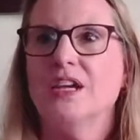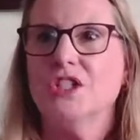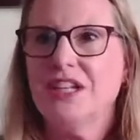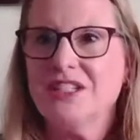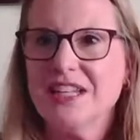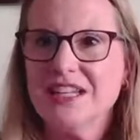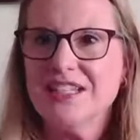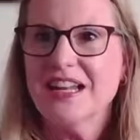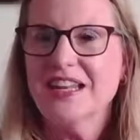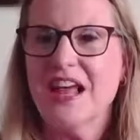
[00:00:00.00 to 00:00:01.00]
She's going to
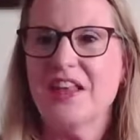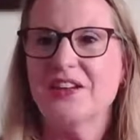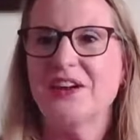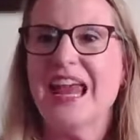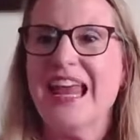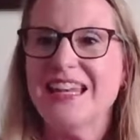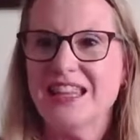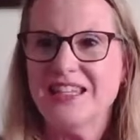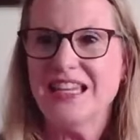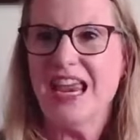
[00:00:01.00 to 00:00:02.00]
sit on the other end
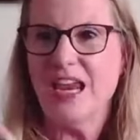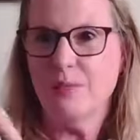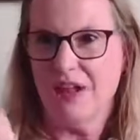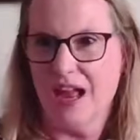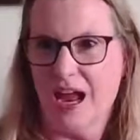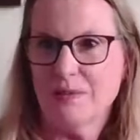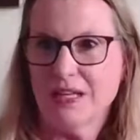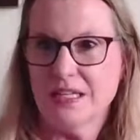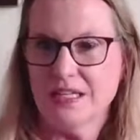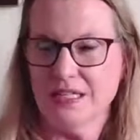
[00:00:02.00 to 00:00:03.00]
of the table. I'm
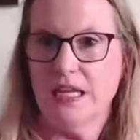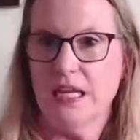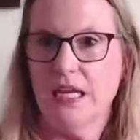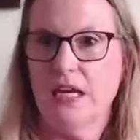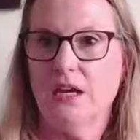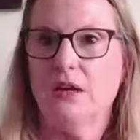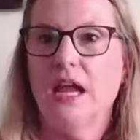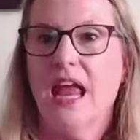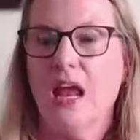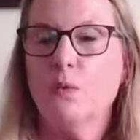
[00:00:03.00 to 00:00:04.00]
going to sit here
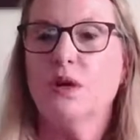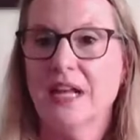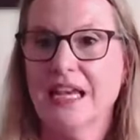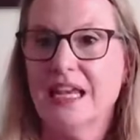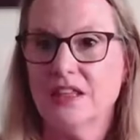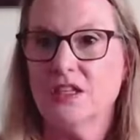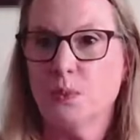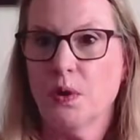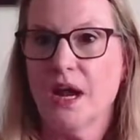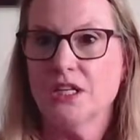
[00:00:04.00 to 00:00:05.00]
and we're going to get
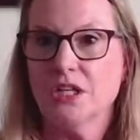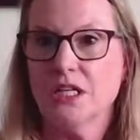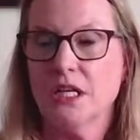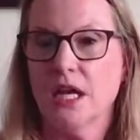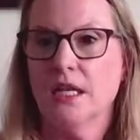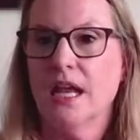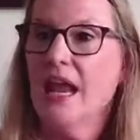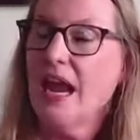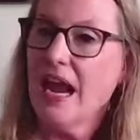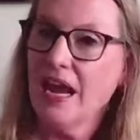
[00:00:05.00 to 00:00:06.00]
this project done.
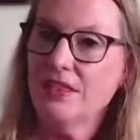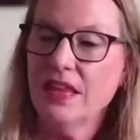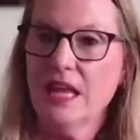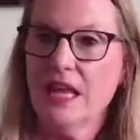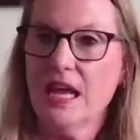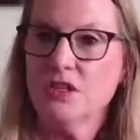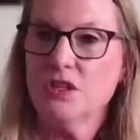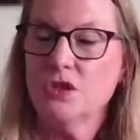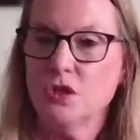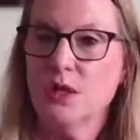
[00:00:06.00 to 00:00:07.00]
And then they got
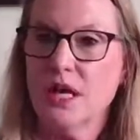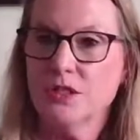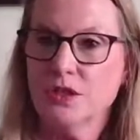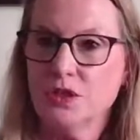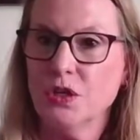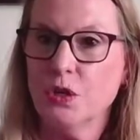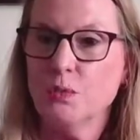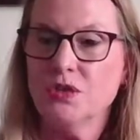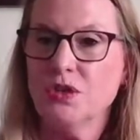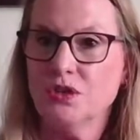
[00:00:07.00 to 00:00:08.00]
to do it on
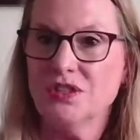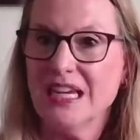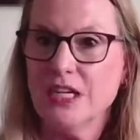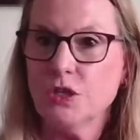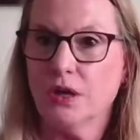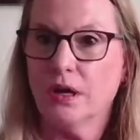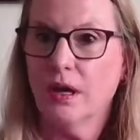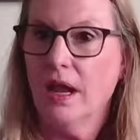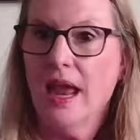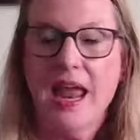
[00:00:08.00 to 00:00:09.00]
Zoom to their
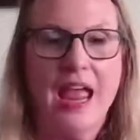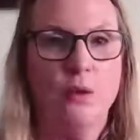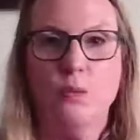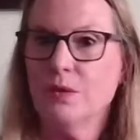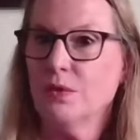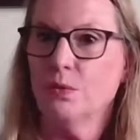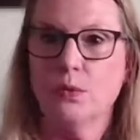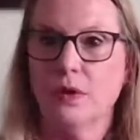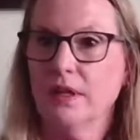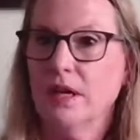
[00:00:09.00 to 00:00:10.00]
teacher. And we
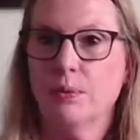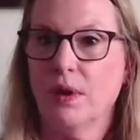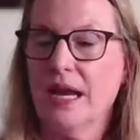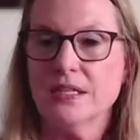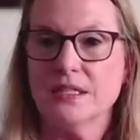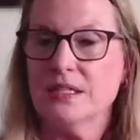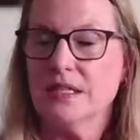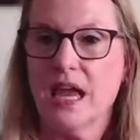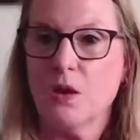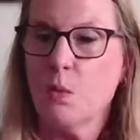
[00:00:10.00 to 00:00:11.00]
were really impressed.
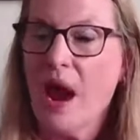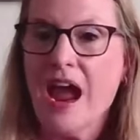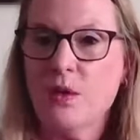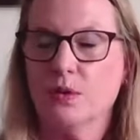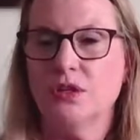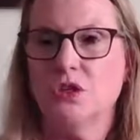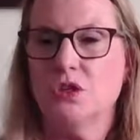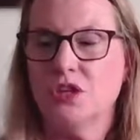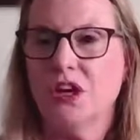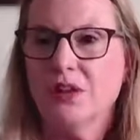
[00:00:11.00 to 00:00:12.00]
It's like, wow, did you
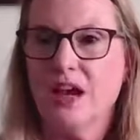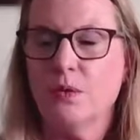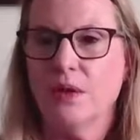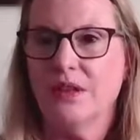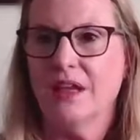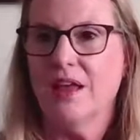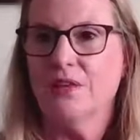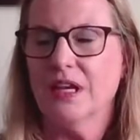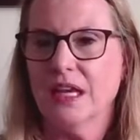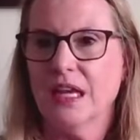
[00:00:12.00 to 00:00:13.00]
share that with the
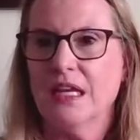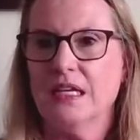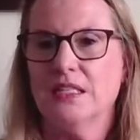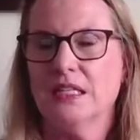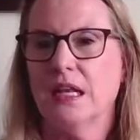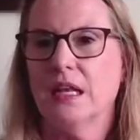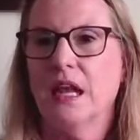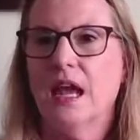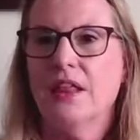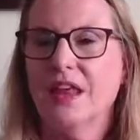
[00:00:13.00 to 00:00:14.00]
other kids?
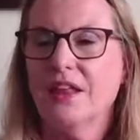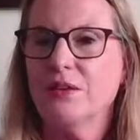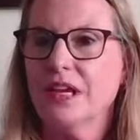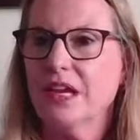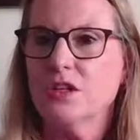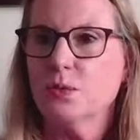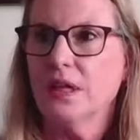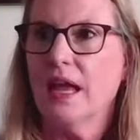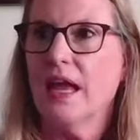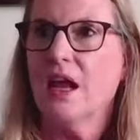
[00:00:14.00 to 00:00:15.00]
And the other kids
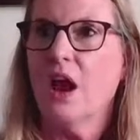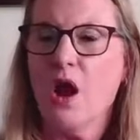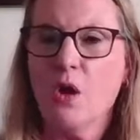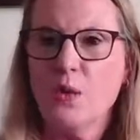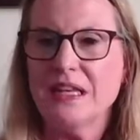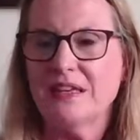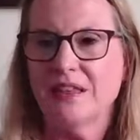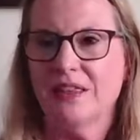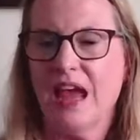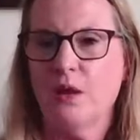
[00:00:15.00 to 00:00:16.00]
were like, oh, we did
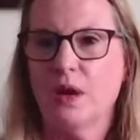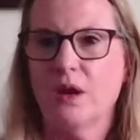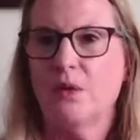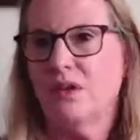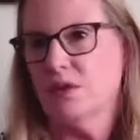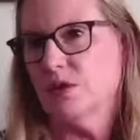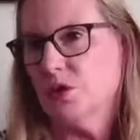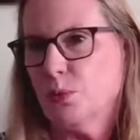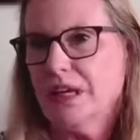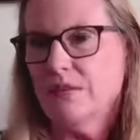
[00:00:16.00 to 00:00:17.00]
it that way where there
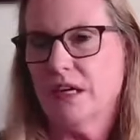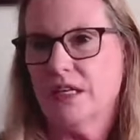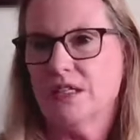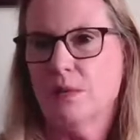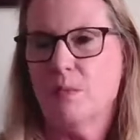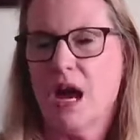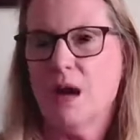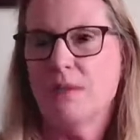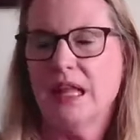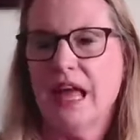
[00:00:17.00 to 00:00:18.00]
was 3 of us and
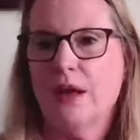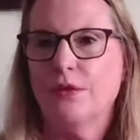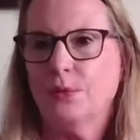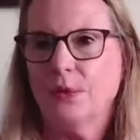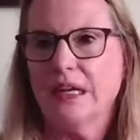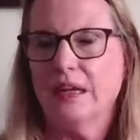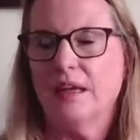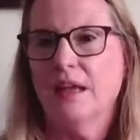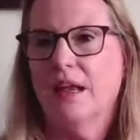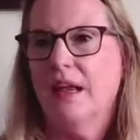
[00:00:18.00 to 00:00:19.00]
Mom allowed
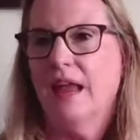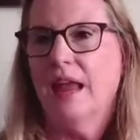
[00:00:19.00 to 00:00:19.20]
3.